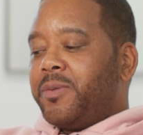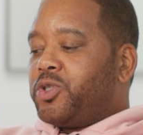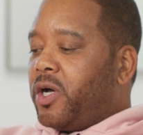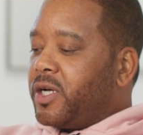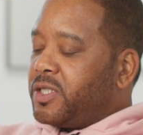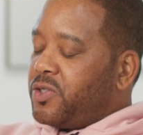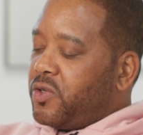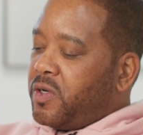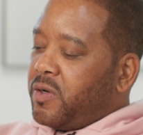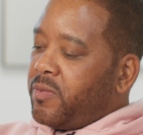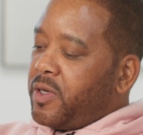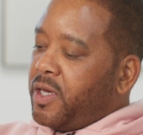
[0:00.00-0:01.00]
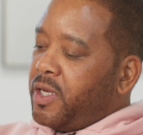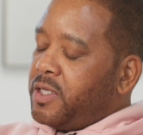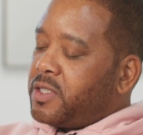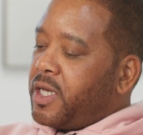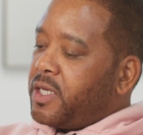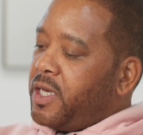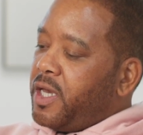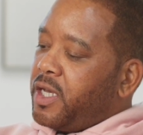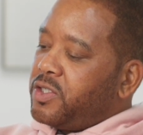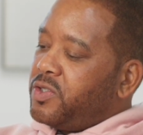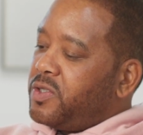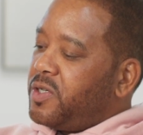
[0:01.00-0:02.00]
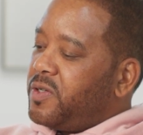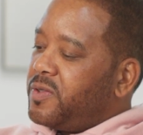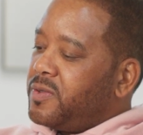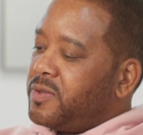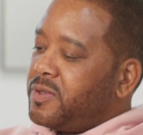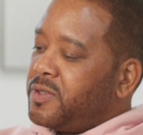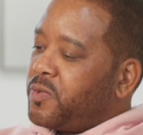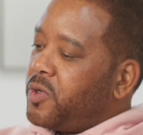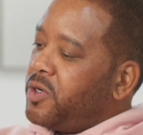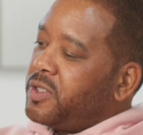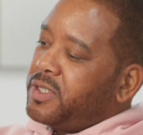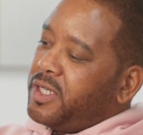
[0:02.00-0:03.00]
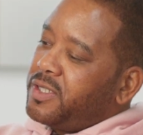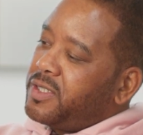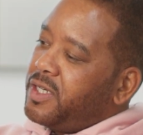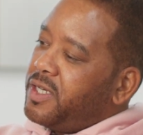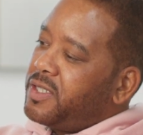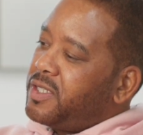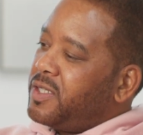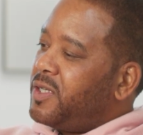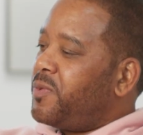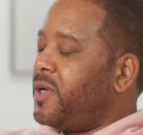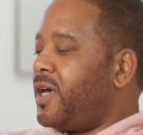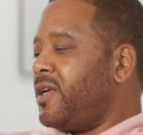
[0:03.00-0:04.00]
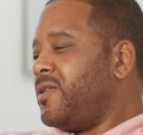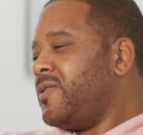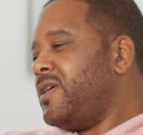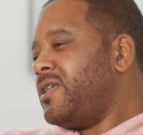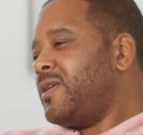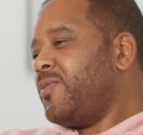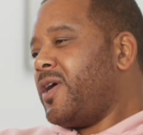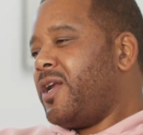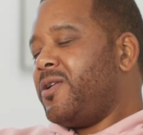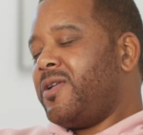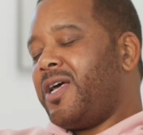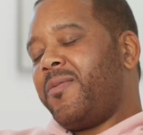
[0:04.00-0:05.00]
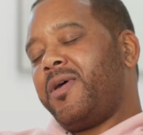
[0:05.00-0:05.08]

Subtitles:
I'm talking to him, and he's like, yeah, because, the word says this, and, we got to do this, and we got to do that.